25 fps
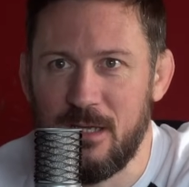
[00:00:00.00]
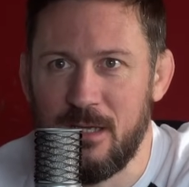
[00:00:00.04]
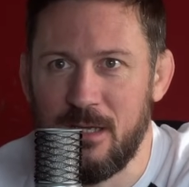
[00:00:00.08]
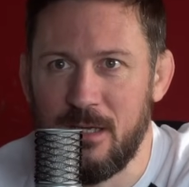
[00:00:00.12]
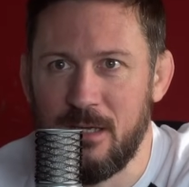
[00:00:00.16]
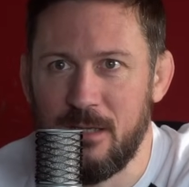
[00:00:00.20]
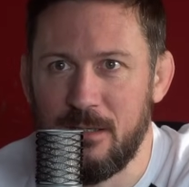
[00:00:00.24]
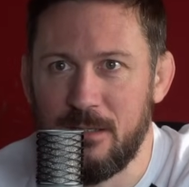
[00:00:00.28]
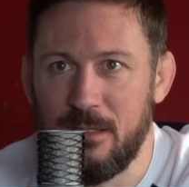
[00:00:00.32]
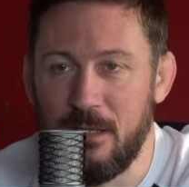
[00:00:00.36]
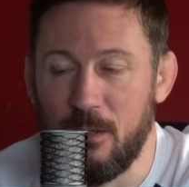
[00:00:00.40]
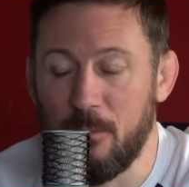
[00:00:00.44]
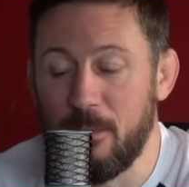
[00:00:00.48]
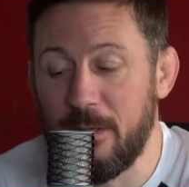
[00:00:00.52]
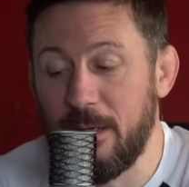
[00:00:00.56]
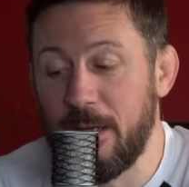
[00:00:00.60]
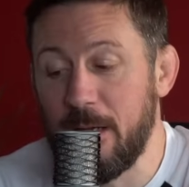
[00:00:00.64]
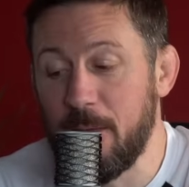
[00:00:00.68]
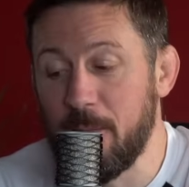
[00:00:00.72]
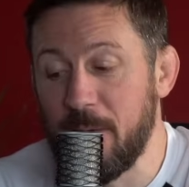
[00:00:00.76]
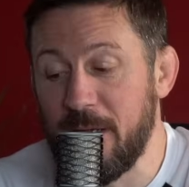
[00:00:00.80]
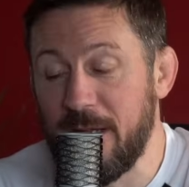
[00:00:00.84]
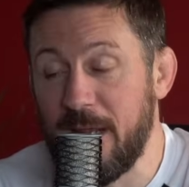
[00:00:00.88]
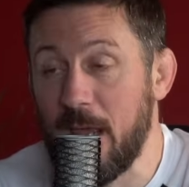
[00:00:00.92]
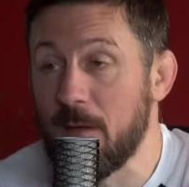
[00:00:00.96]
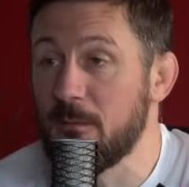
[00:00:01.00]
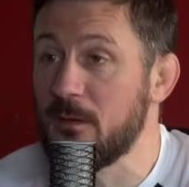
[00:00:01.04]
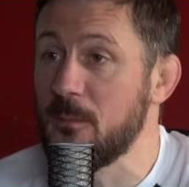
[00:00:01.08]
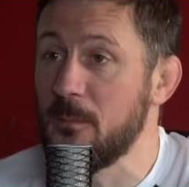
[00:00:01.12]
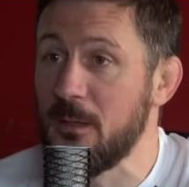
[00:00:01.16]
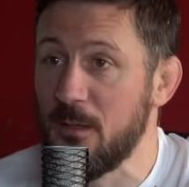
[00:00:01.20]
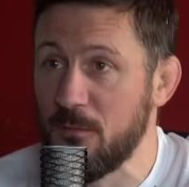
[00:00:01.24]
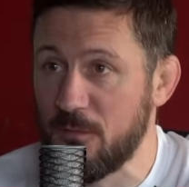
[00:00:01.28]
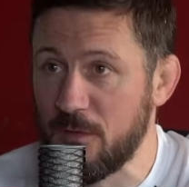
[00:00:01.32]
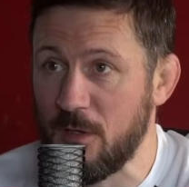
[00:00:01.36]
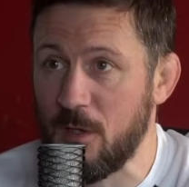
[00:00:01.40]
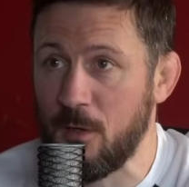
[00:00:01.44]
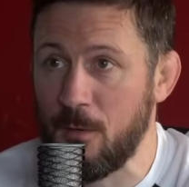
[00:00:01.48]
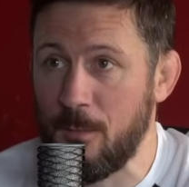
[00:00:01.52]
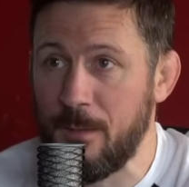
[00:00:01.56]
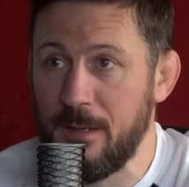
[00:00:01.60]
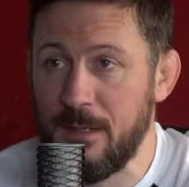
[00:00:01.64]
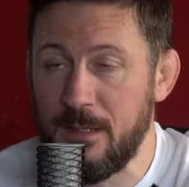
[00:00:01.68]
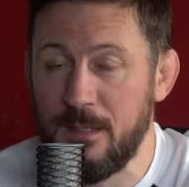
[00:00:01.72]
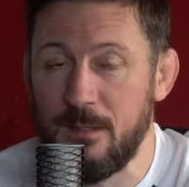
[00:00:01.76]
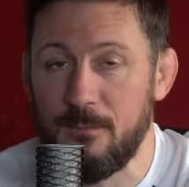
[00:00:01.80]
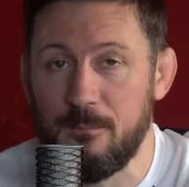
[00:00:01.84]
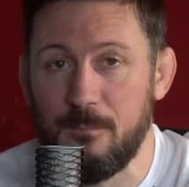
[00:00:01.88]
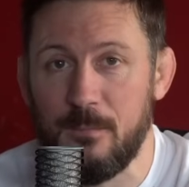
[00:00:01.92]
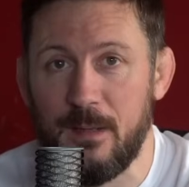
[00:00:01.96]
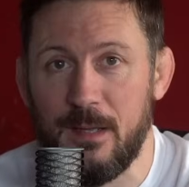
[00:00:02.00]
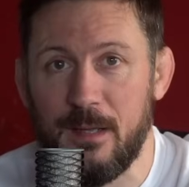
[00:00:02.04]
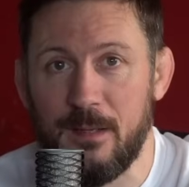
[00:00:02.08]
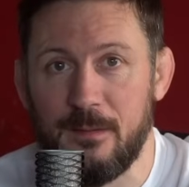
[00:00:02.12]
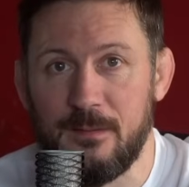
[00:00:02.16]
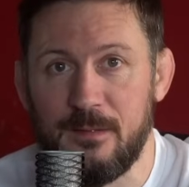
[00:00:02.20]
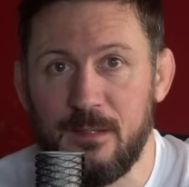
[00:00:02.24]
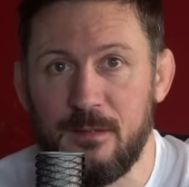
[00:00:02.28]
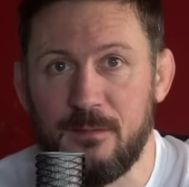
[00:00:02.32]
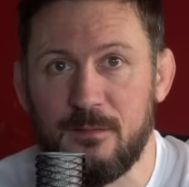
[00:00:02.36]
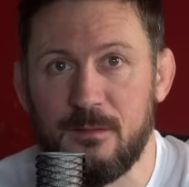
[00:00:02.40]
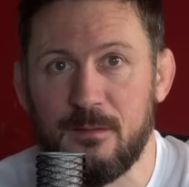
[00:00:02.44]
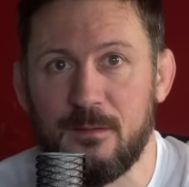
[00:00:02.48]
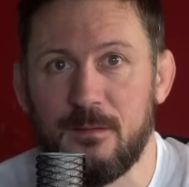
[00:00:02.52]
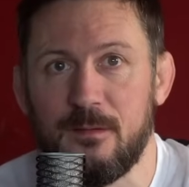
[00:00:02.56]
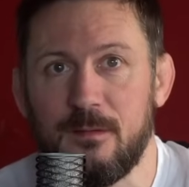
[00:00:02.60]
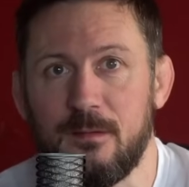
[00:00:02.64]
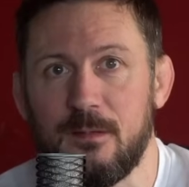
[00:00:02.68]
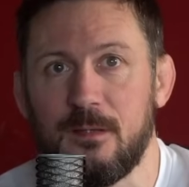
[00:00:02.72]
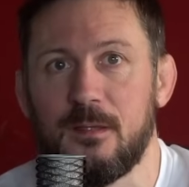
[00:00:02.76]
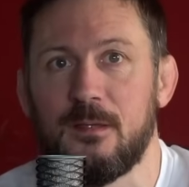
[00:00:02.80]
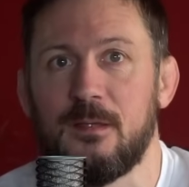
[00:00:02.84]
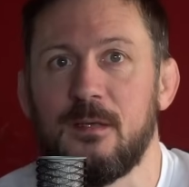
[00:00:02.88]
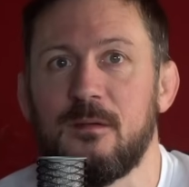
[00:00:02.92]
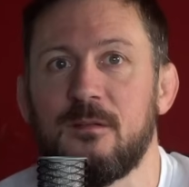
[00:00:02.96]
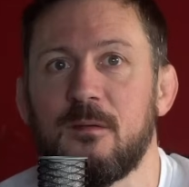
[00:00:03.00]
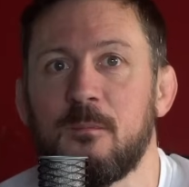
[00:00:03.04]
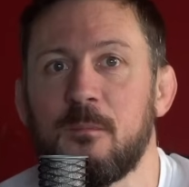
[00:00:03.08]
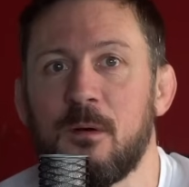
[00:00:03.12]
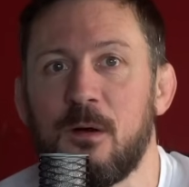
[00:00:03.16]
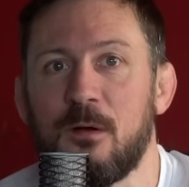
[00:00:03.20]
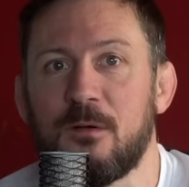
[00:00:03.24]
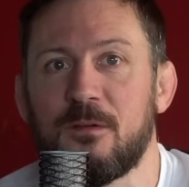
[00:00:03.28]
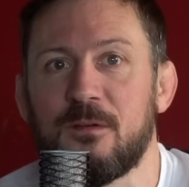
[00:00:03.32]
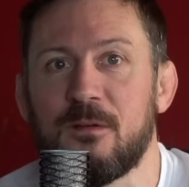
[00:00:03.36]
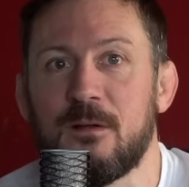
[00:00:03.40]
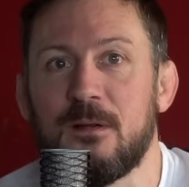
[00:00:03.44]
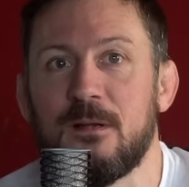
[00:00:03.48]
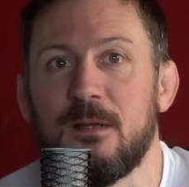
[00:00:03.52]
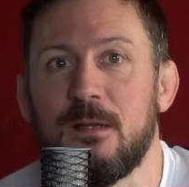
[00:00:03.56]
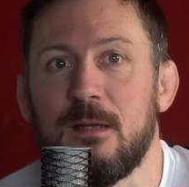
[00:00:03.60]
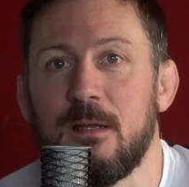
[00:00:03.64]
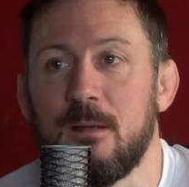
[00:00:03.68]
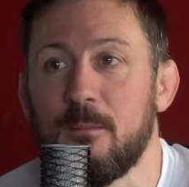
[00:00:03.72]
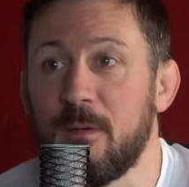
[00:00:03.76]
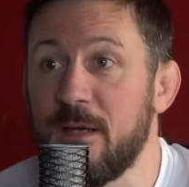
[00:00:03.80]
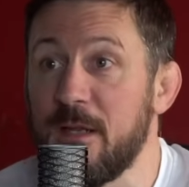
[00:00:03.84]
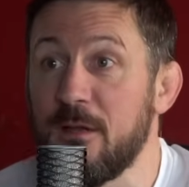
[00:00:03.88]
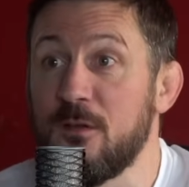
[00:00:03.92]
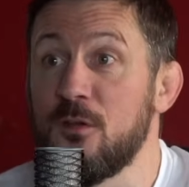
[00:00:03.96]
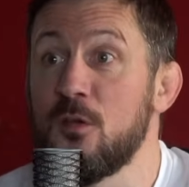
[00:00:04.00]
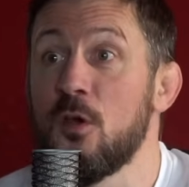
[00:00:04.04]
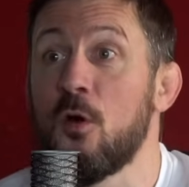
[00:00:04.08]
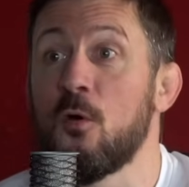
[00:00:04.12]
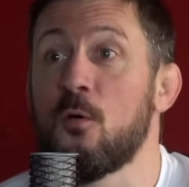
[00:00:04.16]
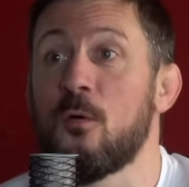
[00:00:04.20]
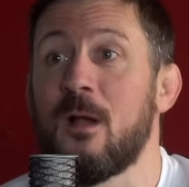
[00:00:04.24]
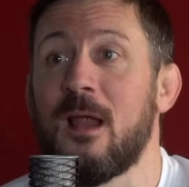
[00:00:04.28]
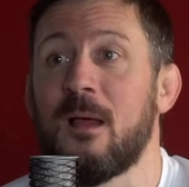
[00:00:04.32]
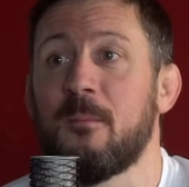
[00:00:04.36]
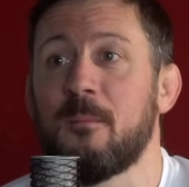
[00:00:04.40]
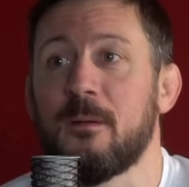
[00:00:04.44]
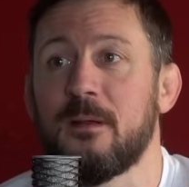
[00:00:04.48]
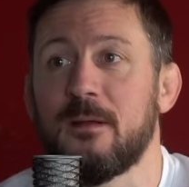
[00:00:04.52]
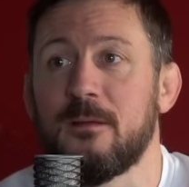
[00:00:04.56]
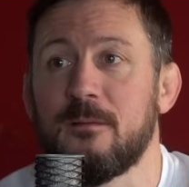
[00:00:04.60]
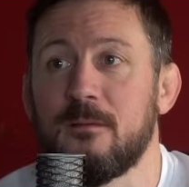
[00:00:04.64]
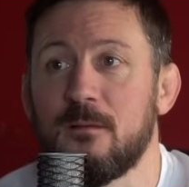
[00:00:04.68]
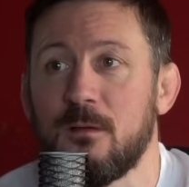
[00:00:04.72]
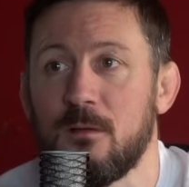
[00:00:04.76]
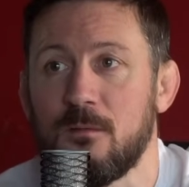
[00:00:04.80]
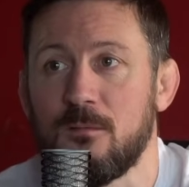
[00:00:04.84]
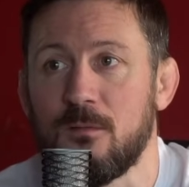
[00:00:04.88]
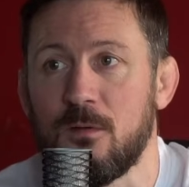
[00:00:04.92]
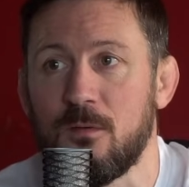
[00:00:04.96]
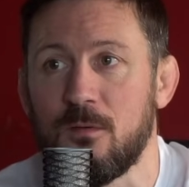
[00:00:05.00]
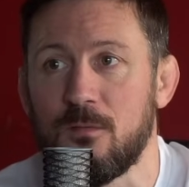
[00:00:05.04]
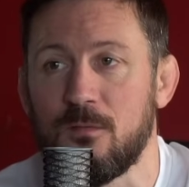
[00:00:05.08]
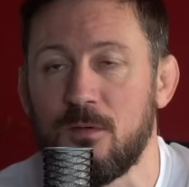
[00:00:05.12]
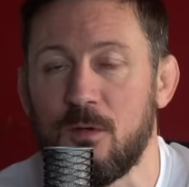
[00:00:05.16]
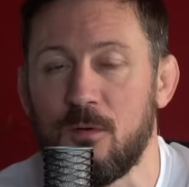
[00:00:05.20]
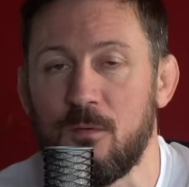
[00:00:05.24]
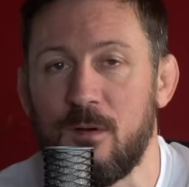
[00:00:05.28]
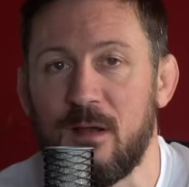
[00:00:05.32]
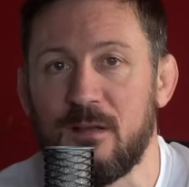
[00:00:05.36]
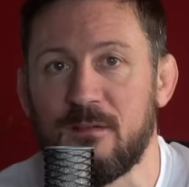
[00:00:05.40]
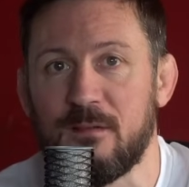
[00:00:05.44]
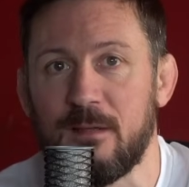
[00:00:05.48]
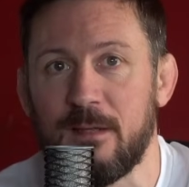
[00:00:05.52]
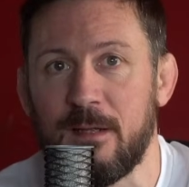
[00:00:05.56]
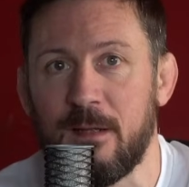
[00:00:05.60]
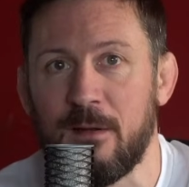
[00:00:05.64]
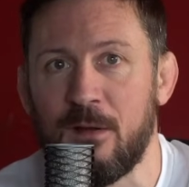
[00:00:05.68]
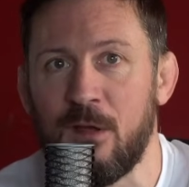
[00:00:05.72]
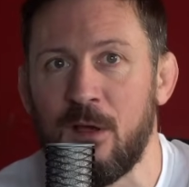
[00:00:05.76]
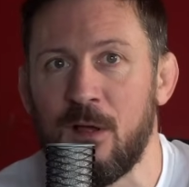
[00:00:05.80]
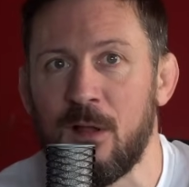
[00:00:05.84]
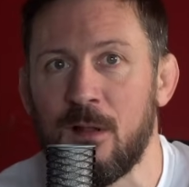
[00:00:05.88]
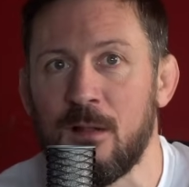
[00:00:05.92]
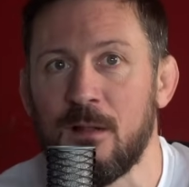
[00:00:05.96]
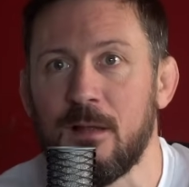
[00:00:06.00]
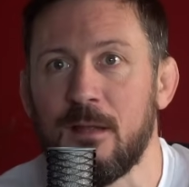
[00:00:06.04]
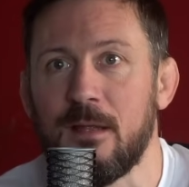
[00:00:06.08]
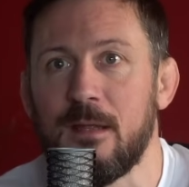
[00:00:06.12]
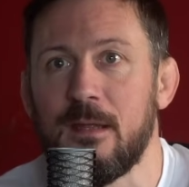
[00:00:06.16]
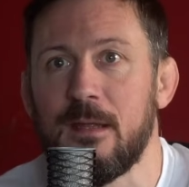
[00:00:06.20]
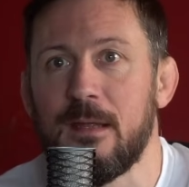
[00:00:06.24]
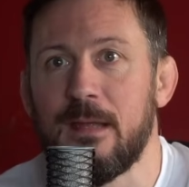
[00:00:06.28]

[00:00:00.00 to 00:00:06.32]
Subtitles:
When he came to me, he was already a decent boxer, but he had no grappling, no wrestling at all.